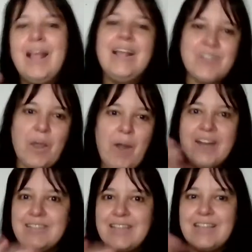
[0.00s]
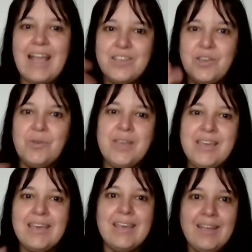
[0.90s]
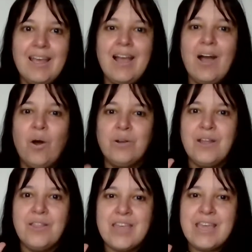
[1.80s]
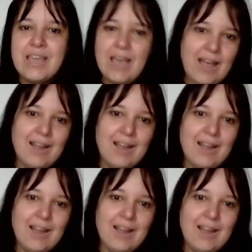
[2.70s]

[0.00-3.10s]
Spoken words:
So anything that you hear on the